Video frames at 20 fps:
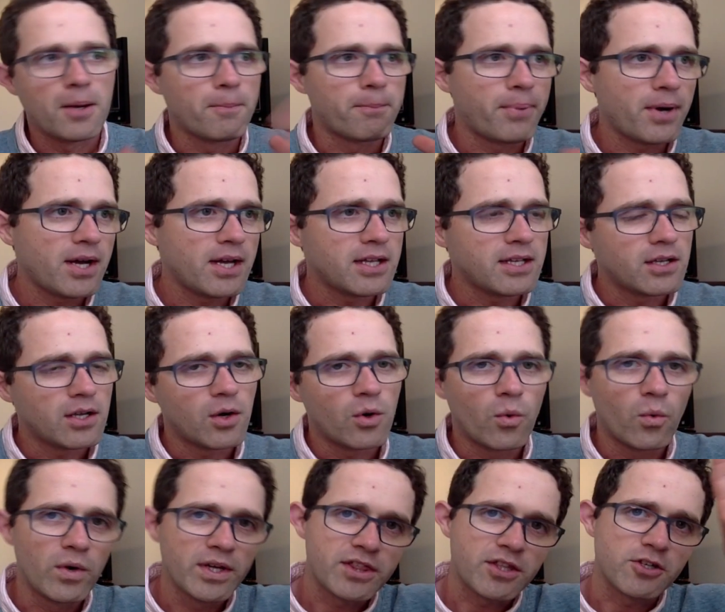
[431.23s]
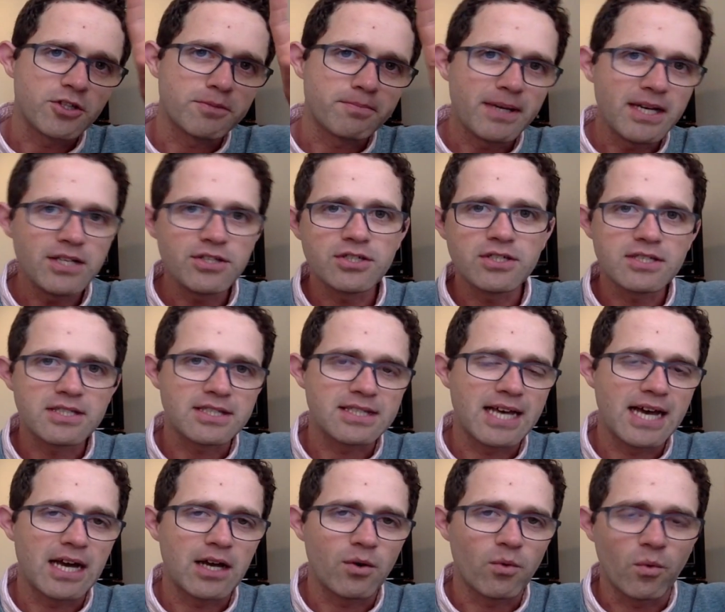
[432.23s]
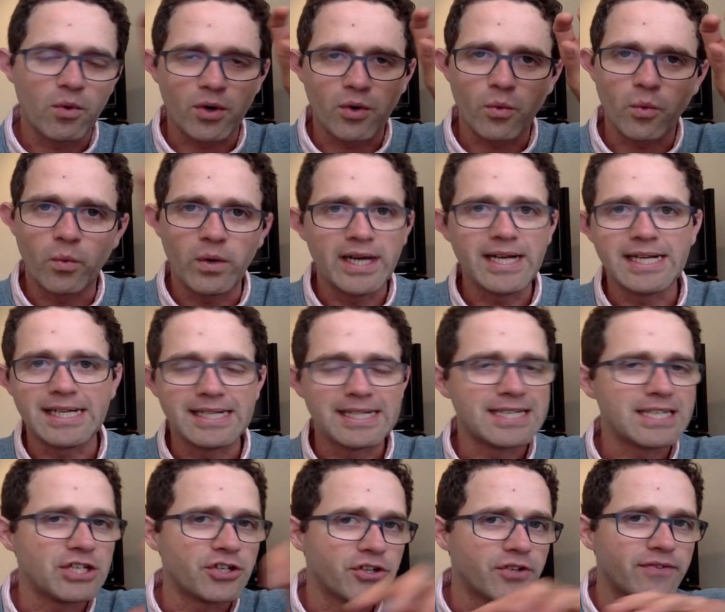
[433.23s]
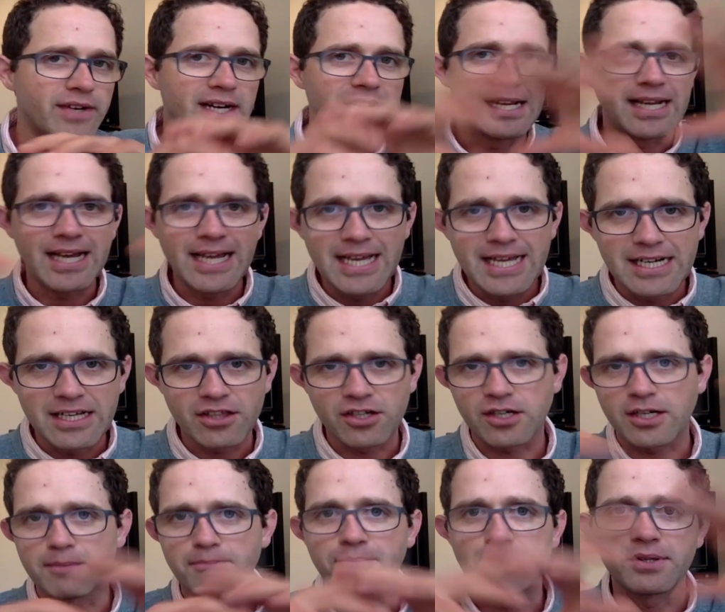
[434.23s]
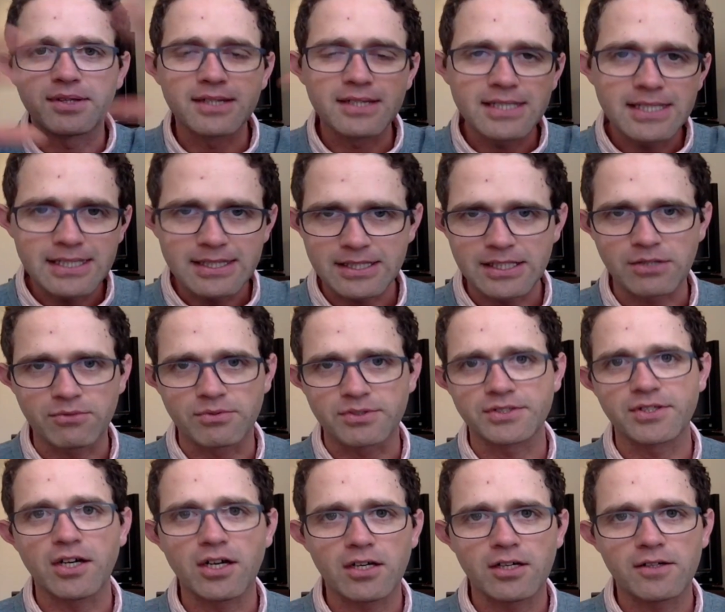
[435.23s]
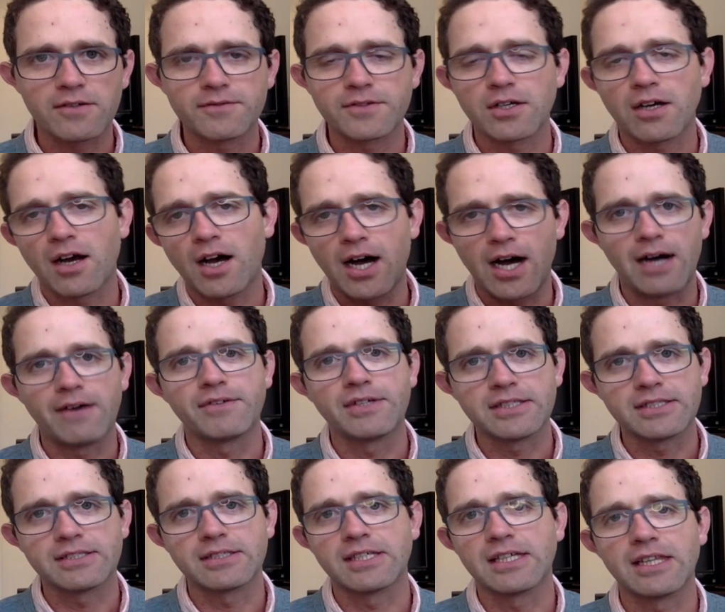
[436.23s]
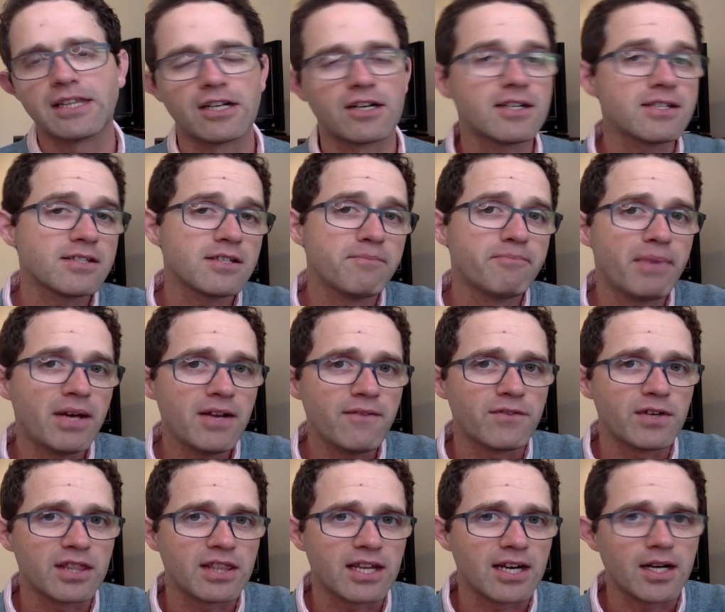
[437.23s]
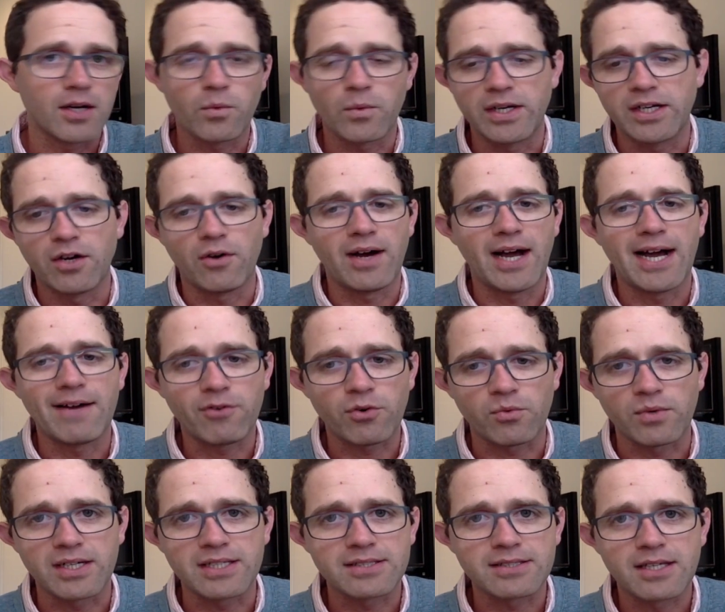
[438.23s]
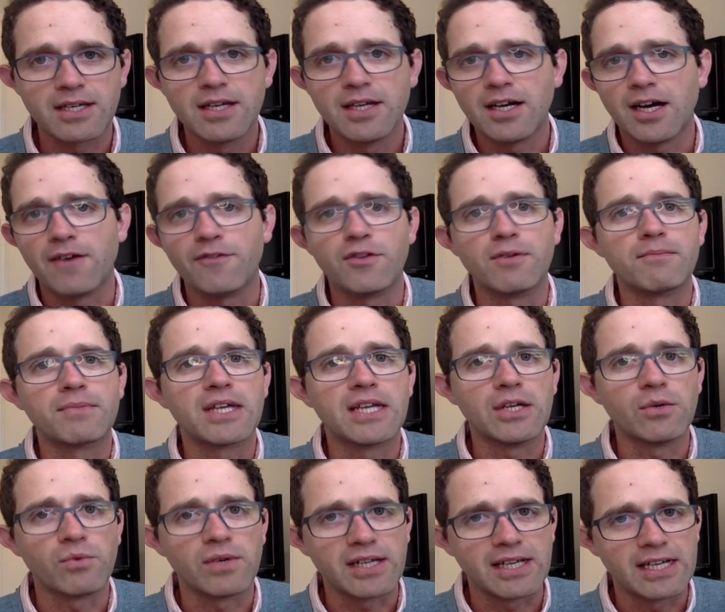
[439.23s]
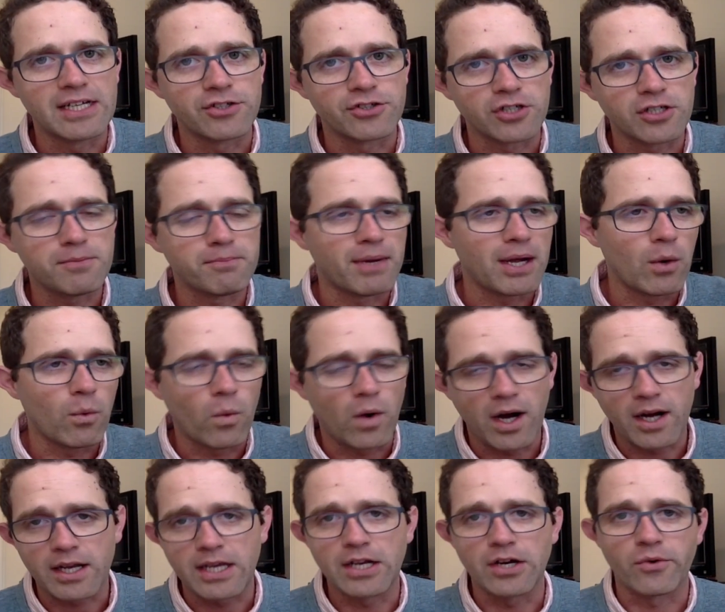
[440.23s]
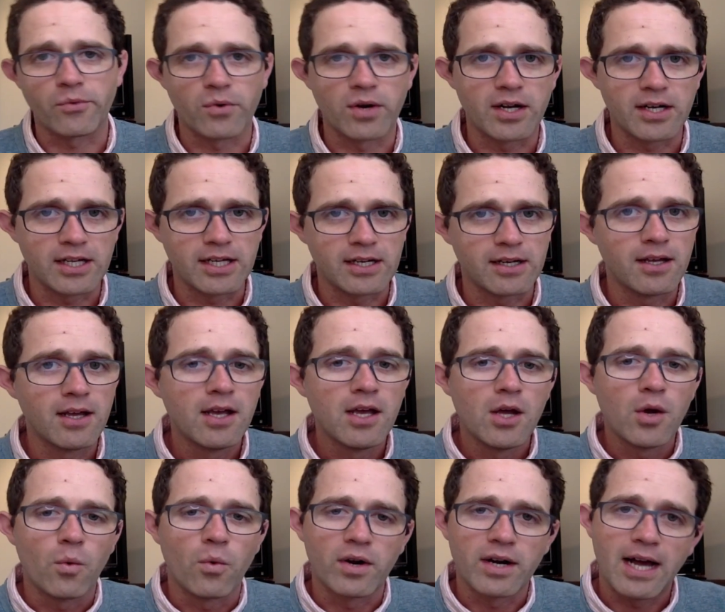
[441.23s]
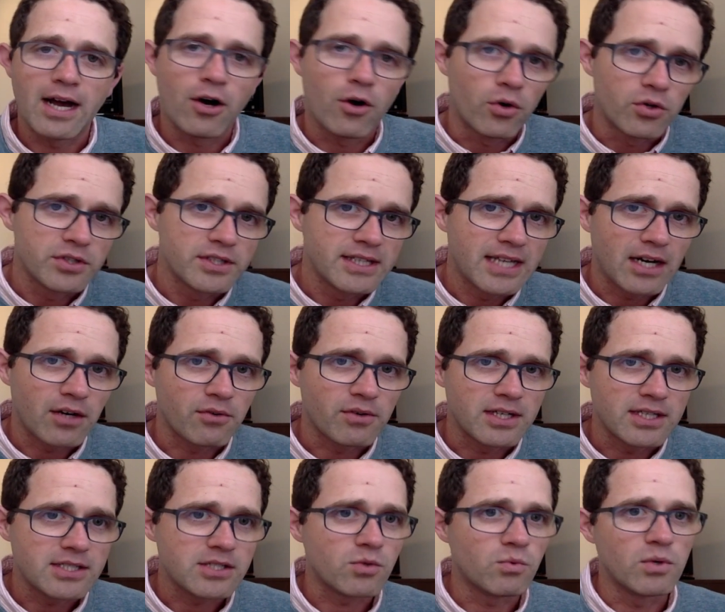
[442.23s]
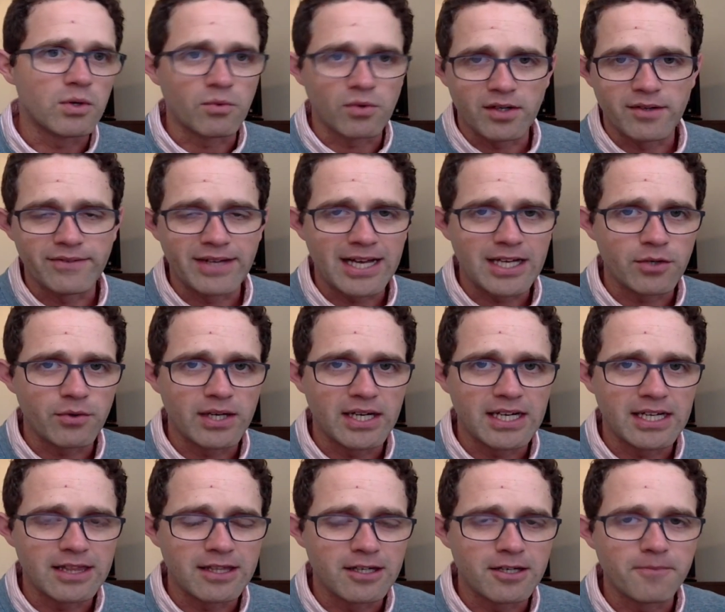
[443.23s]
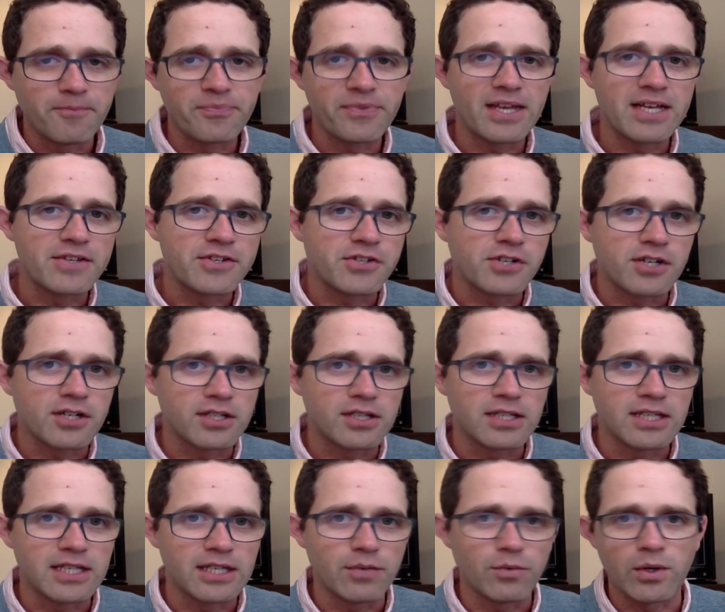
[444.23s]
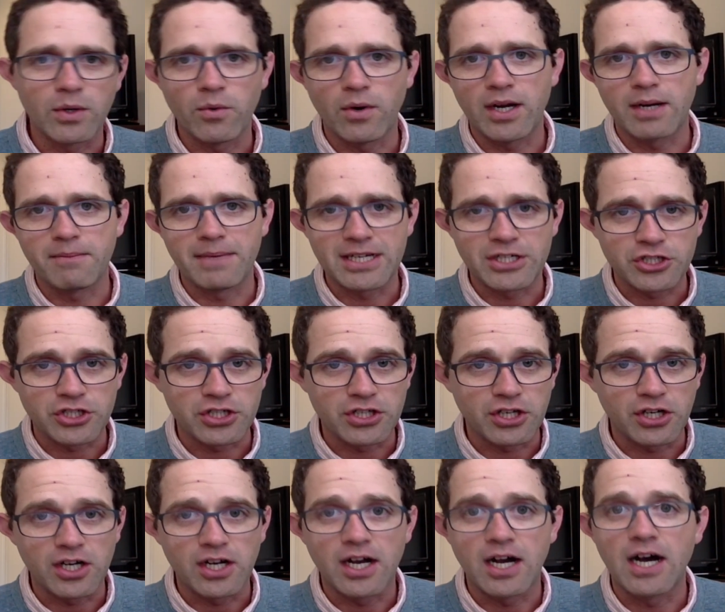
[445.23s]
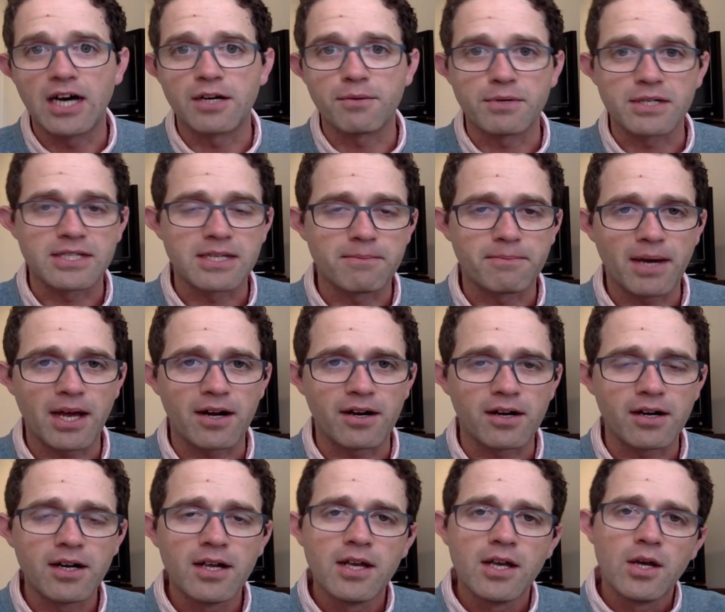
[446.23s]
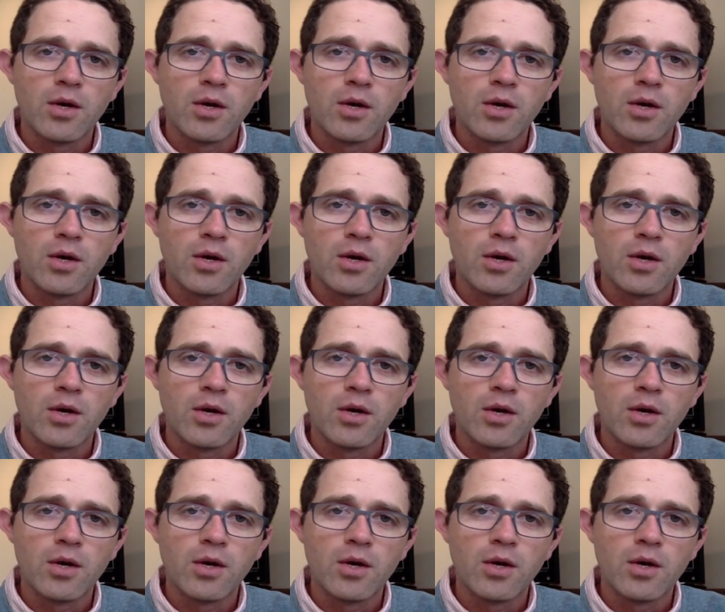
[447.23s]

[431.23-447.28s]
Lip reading: But with those patients that we're waiting until the very end and they're completely resolved, obviously there is some benefit there. We don't have a risk of them getting re-injured by walking or running. We're not holding that risk when we're evaluating them, and certainly we want to make sure they're 100% better.